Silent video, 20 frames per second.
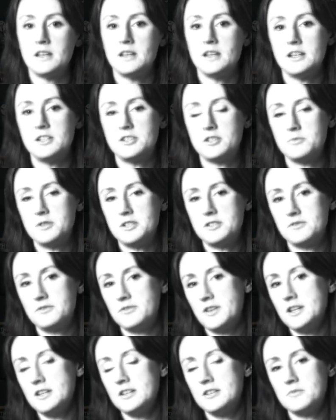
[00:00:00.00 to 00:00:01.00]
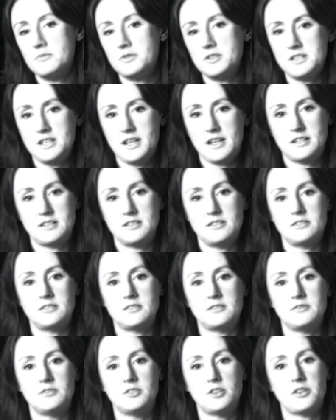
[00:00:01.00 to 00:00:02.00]
He should be defended and protected,
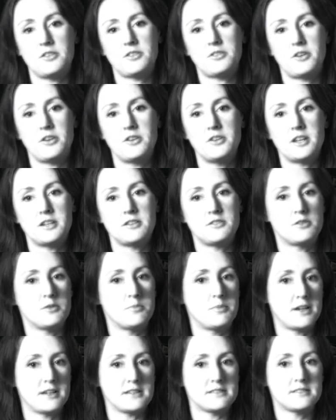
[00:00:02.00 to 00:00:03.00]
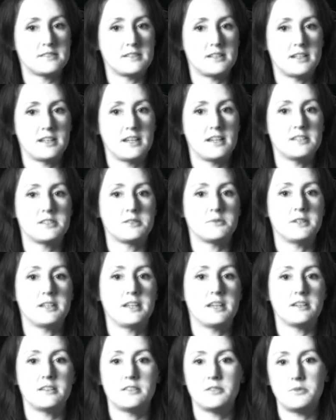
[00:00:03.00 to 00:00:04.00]
not thrown under a bus in case we
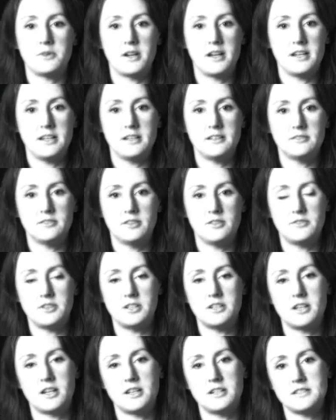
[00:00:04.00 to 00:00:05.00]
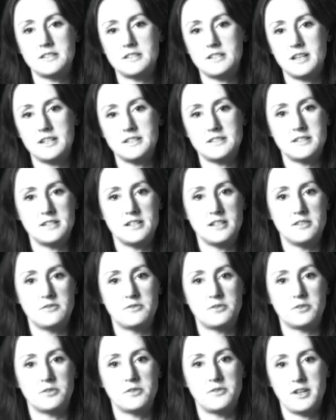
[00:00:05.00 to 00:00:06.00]
get in the way of the United States' need
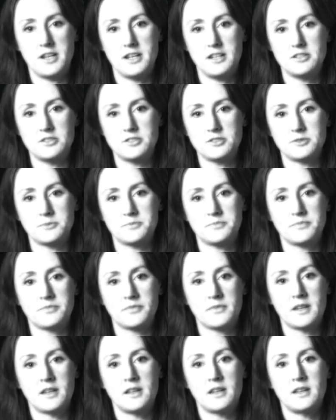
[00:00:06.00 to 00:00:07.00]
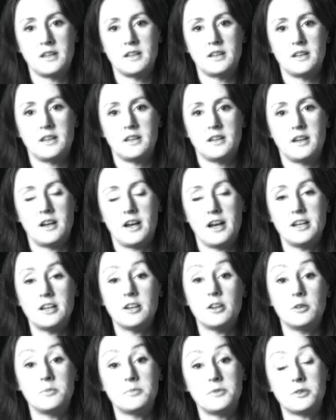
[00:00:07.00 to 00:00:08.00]
for revenge. I
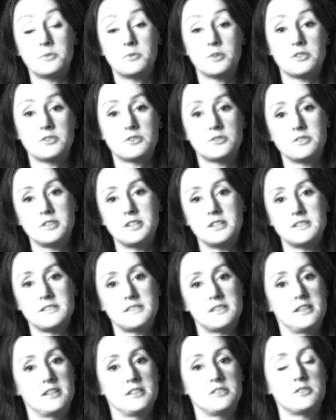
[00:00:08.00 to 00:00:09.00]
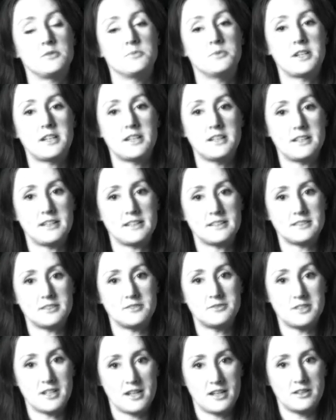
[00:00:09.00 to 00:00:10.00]
hope that what Julian Assange and WikiLeaks
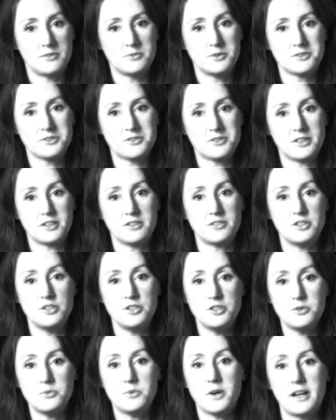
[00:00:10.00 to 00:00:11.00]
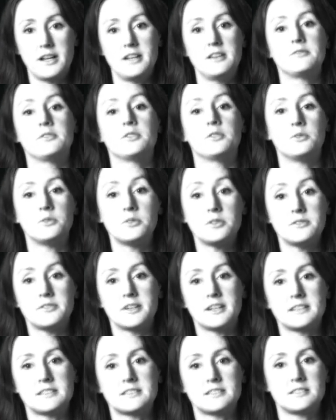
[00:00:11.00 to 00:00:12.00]
have done will trigger a new way for all of
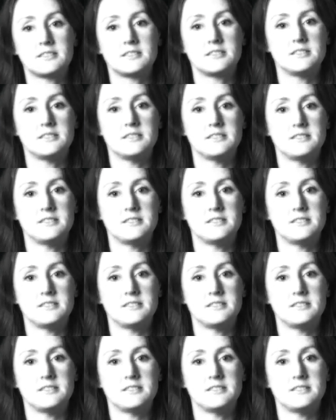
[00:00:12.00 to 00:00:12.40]
us to